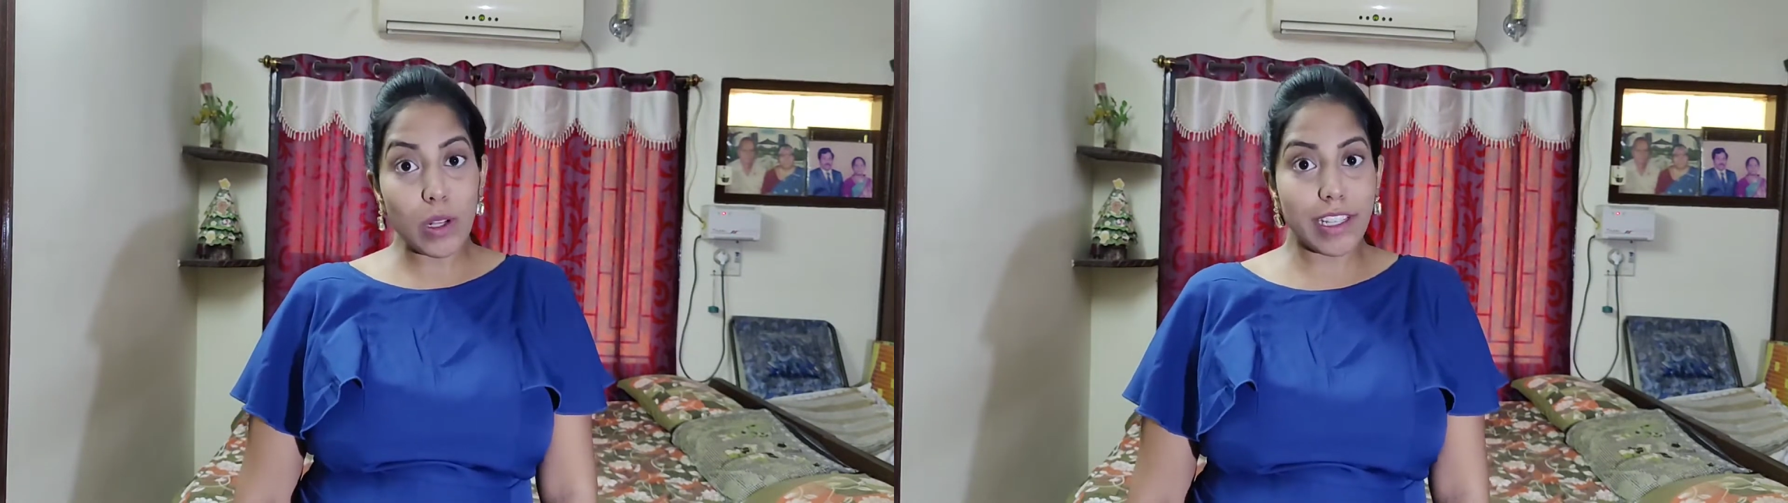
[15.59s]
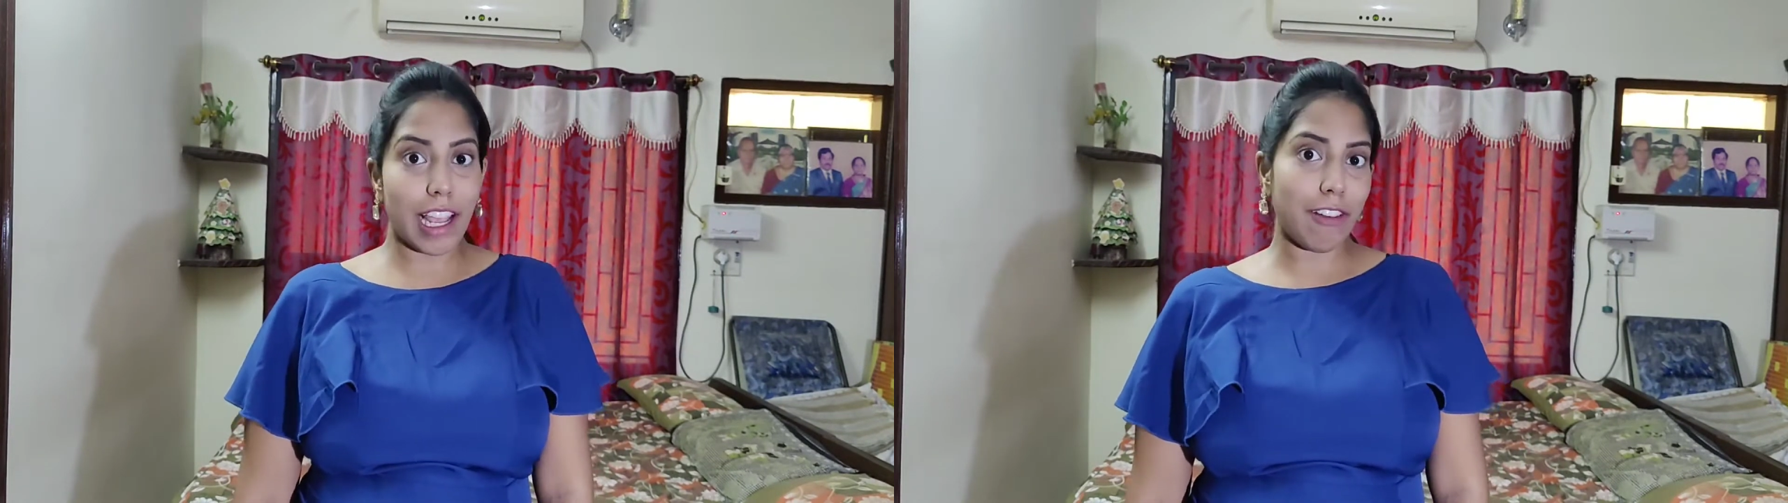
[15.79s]

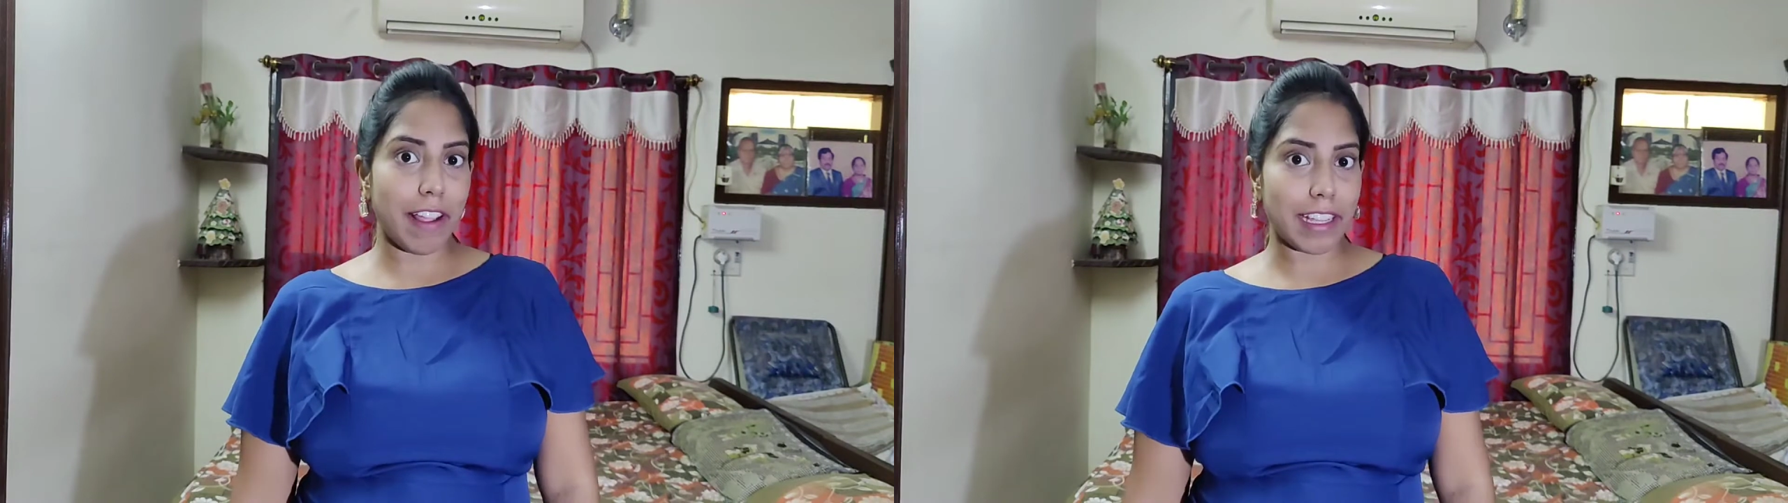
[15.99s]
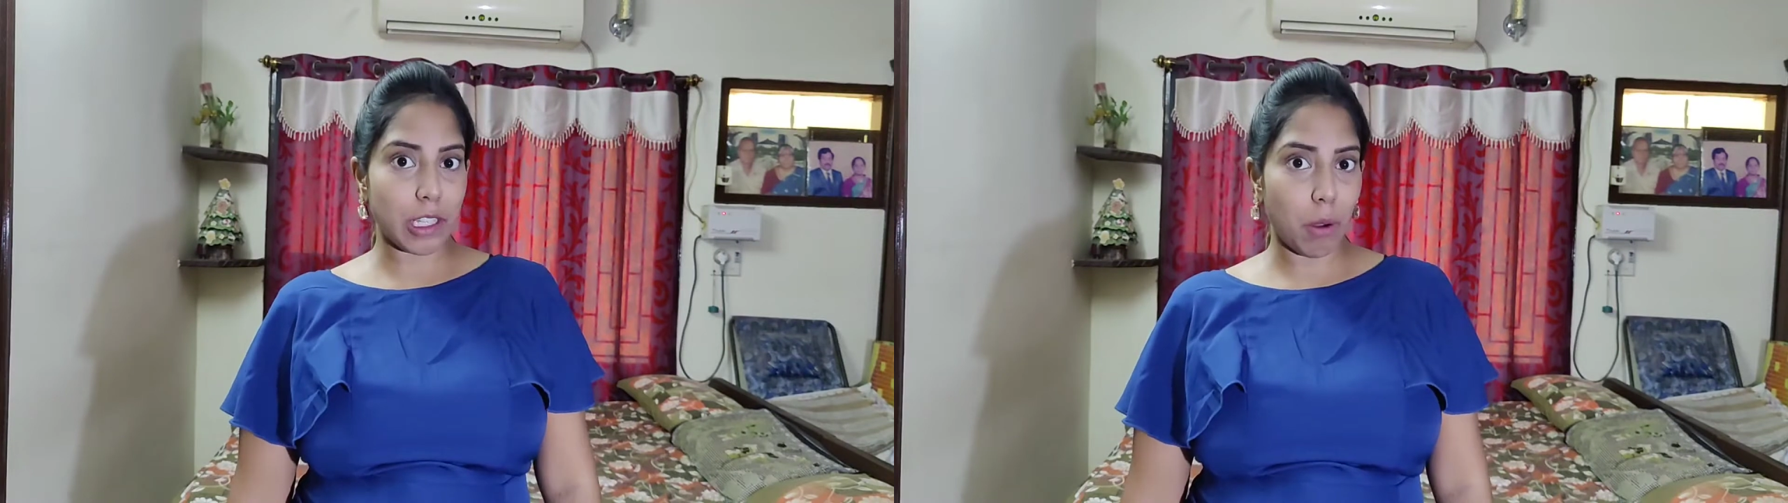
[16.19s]
cool
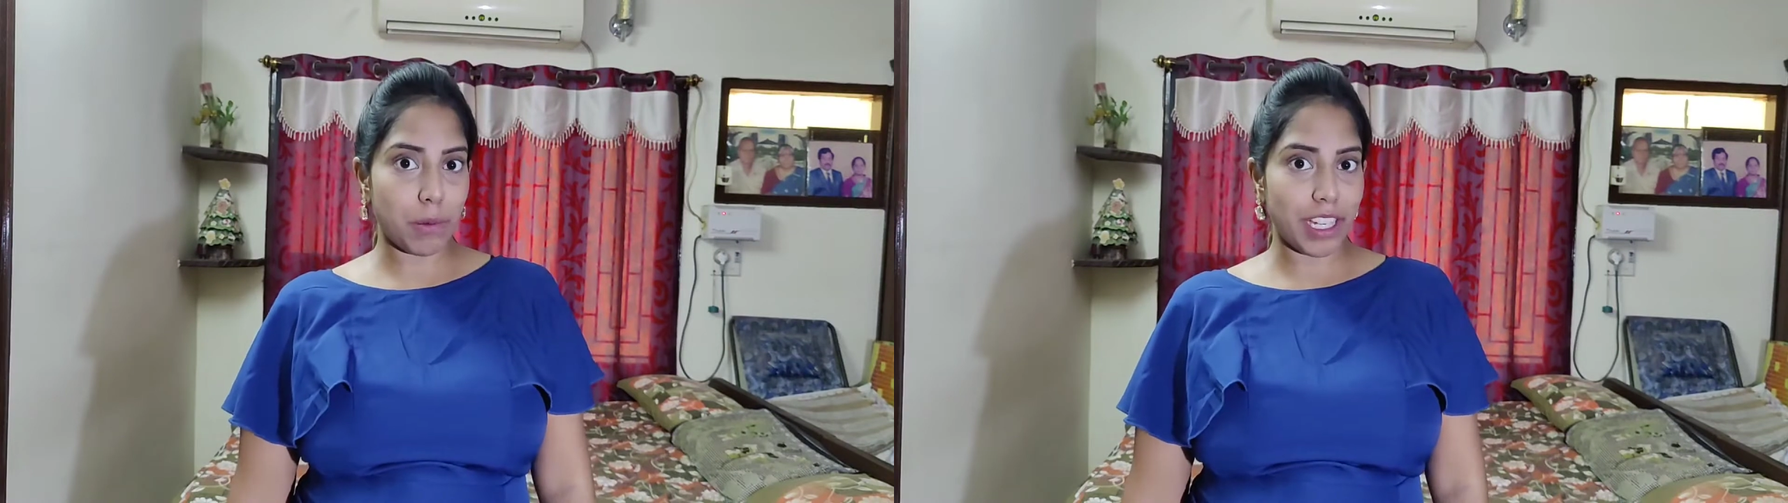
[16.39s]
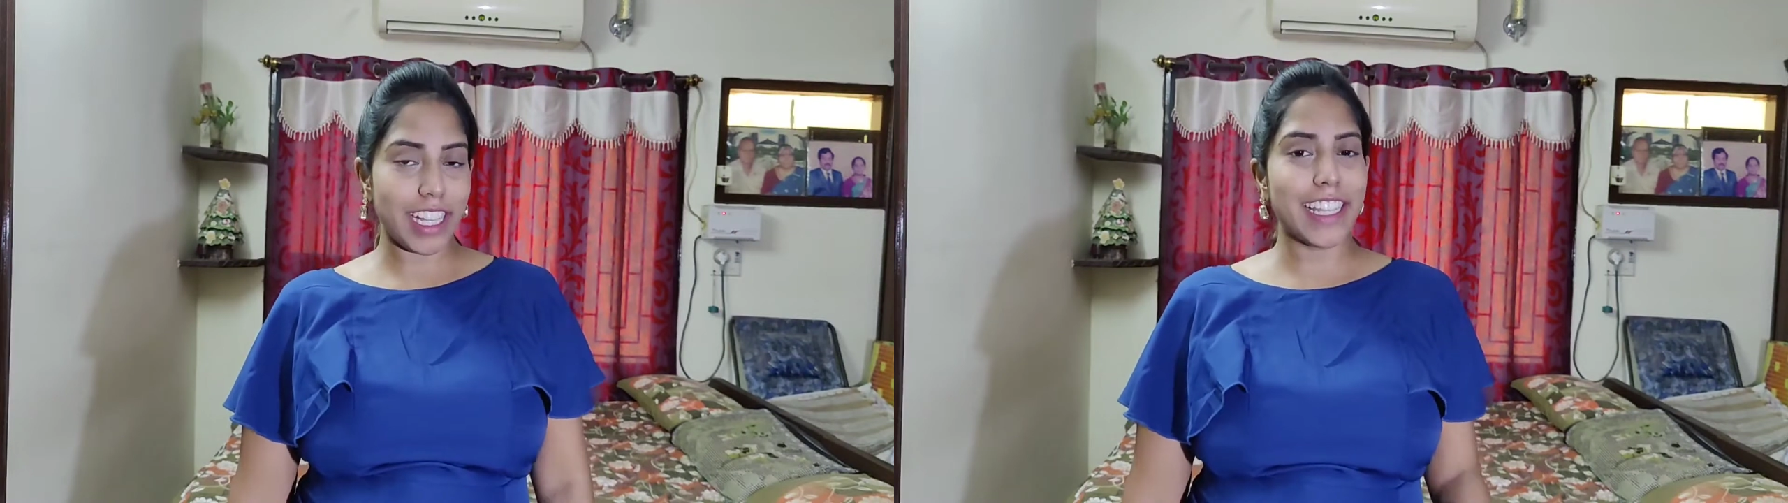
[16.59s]
gel wax
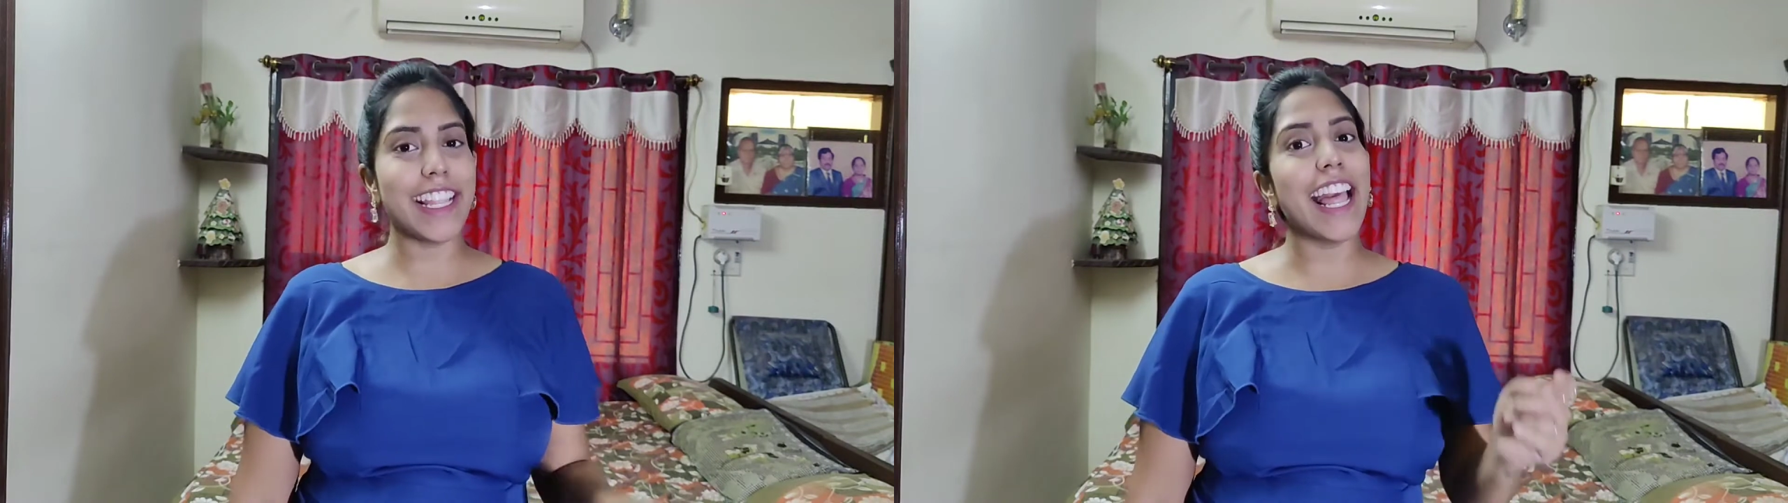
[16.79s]
option,